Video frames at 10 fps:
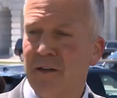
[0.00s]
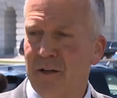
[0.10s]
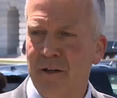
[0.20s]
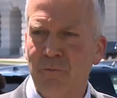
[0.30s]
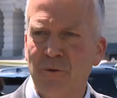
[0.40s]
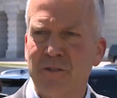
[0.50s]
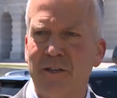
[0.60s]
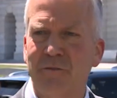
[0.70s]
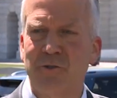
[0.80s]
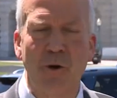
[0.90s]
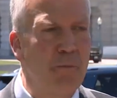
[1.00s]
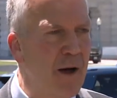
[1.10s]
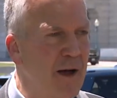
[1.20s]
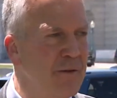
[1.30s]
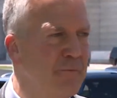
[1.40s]
and then we'll see if Joe
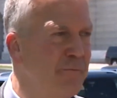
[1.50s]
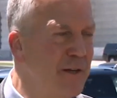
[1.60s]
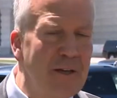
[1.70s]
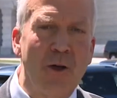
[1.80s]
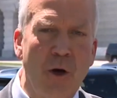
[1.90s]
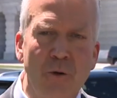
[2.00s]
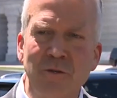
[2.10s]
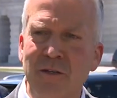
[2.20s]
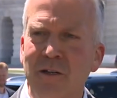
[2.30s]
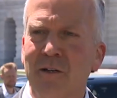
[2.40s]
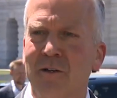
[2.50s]
Biden vetoes